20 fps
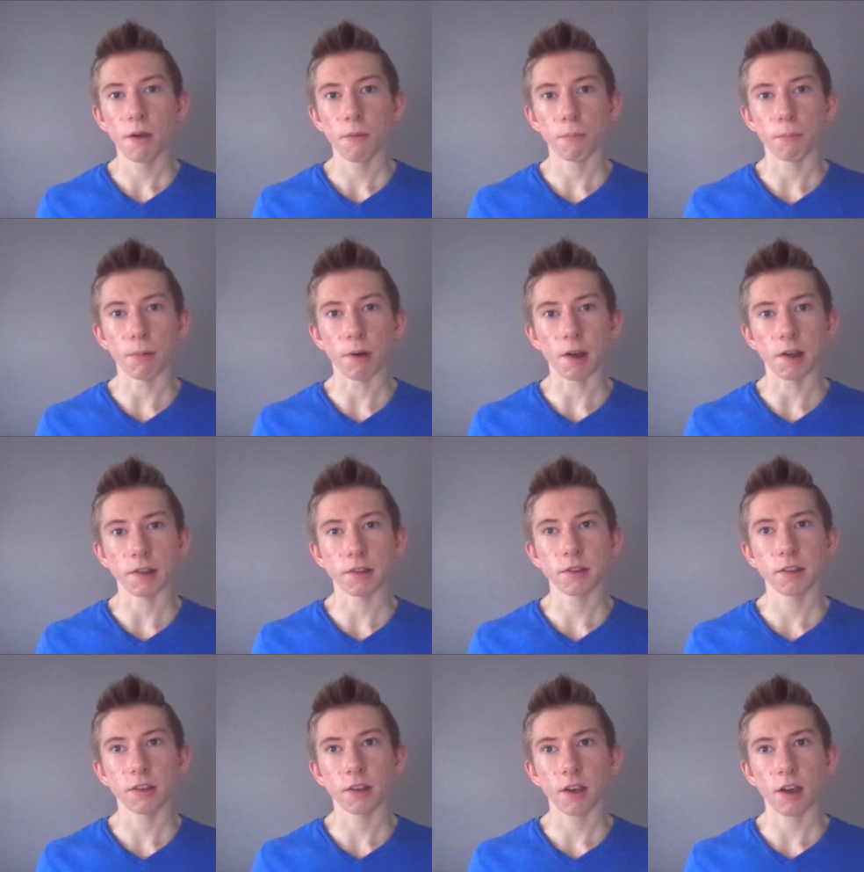
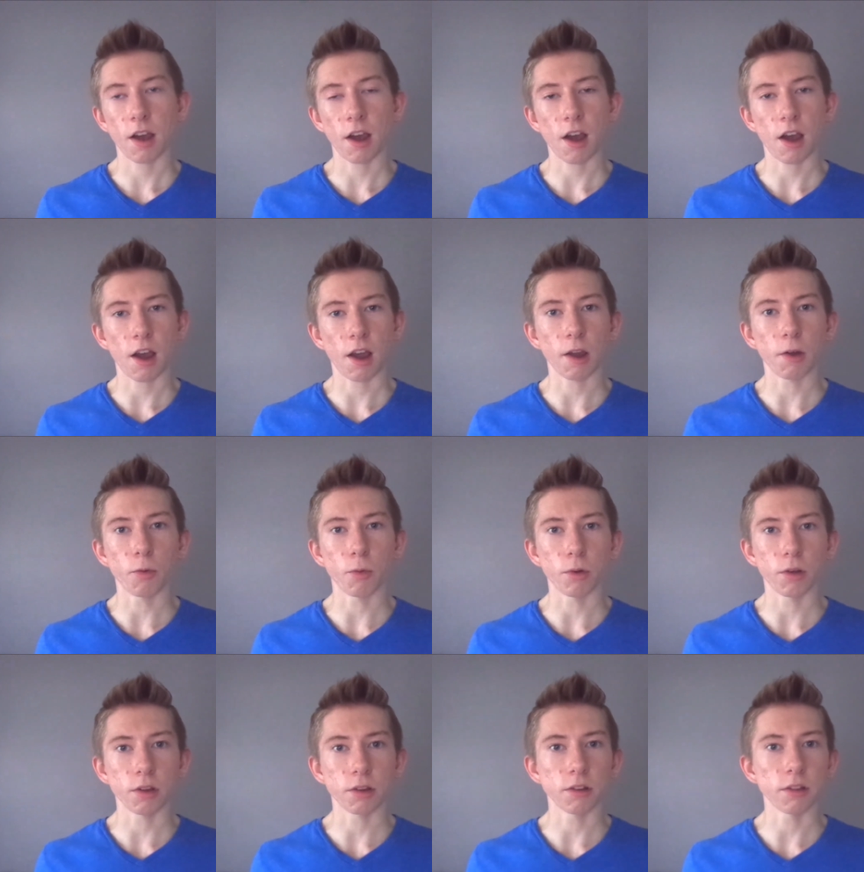but I
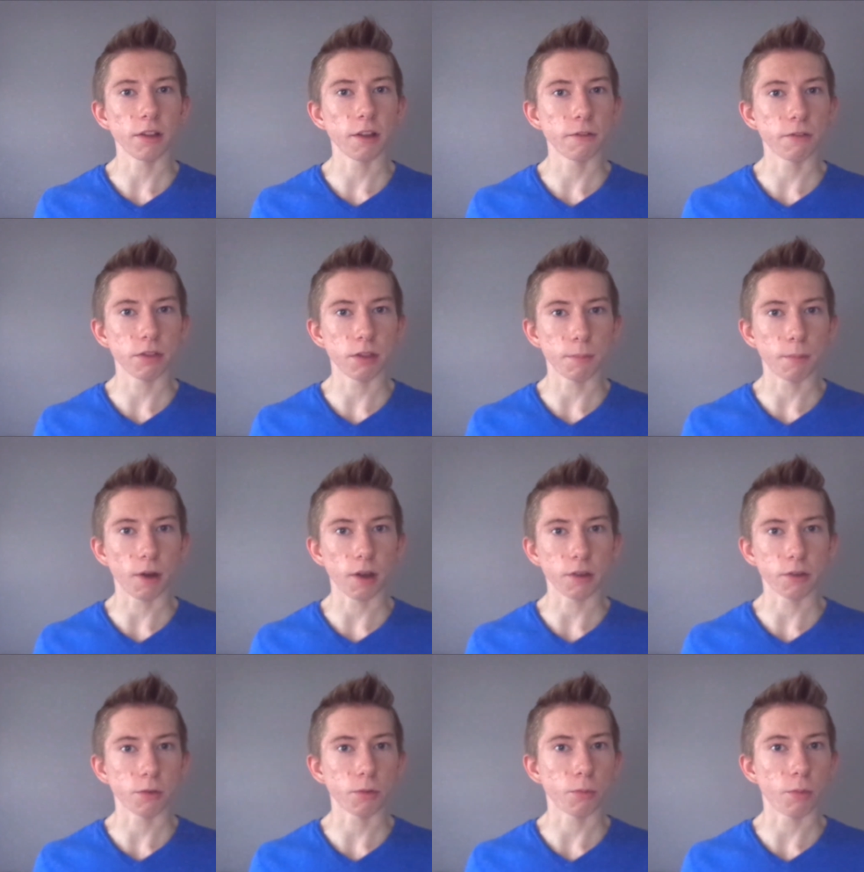would live in the
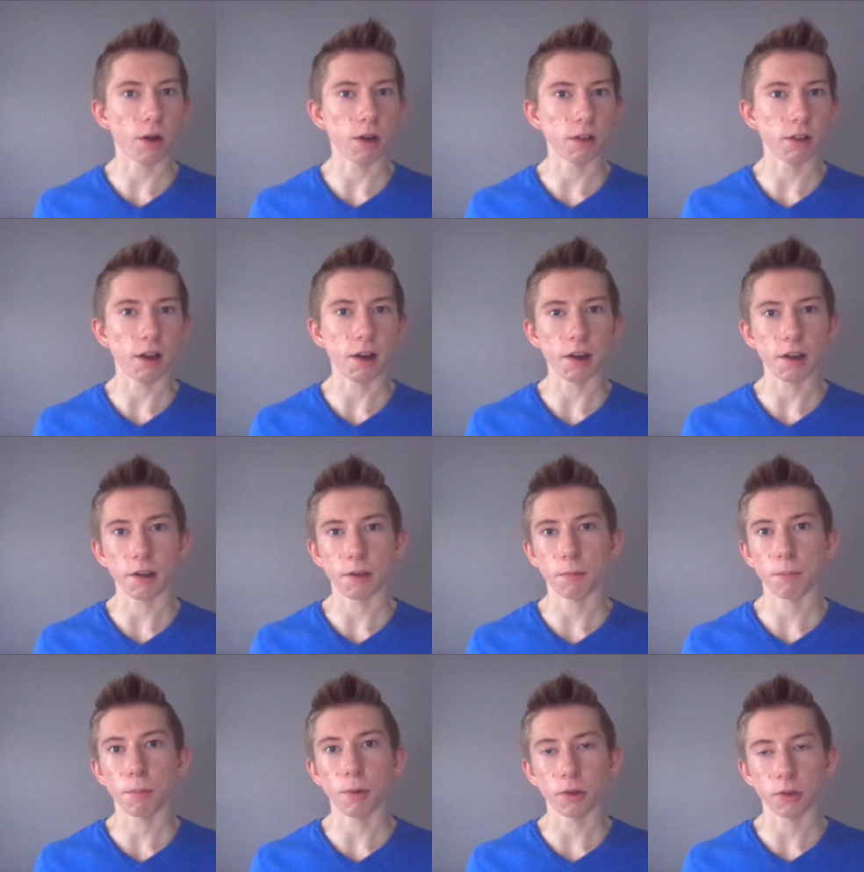bus while I
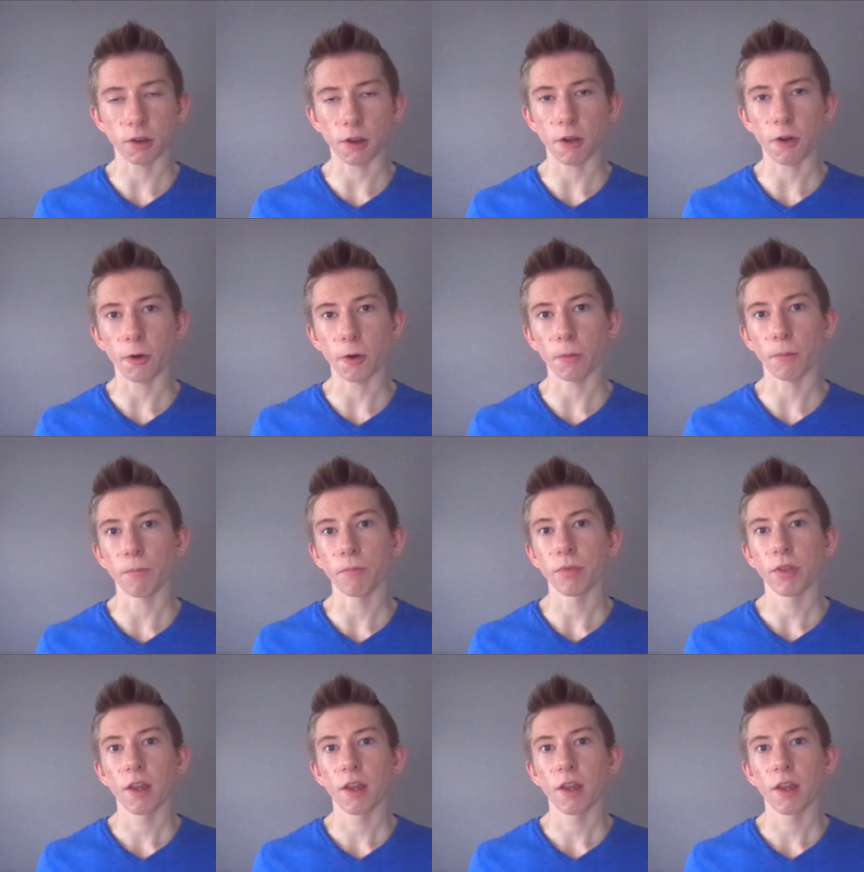built a home.